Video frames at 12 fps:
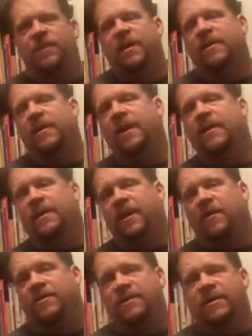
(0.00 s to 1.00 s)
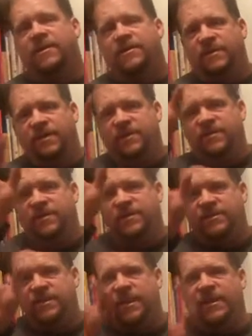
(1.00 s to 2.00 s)
And that tells us each of
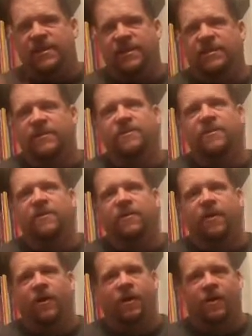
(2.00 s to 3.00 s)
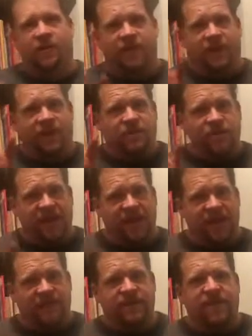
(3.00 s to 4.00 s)
these endings on that
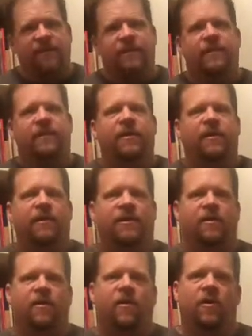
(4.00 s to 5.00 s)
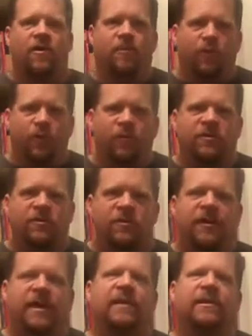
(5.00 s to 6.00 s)
chant are
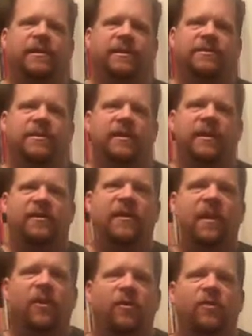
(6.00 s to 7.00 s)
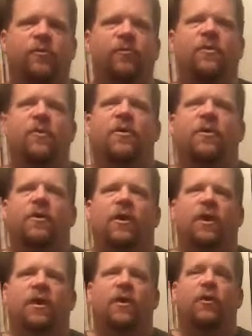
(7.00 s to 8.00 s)
personal endings, and they tell you
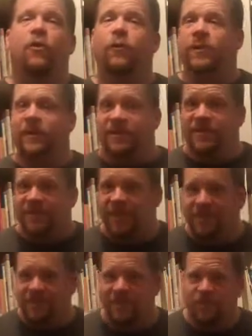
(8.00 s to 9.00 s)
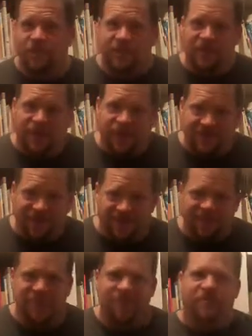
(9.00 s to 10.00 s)
who it is that's doing the
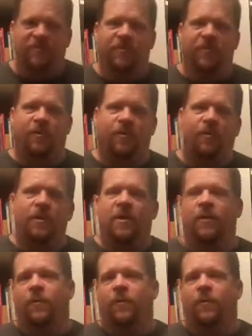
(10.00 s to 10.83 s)
loving. So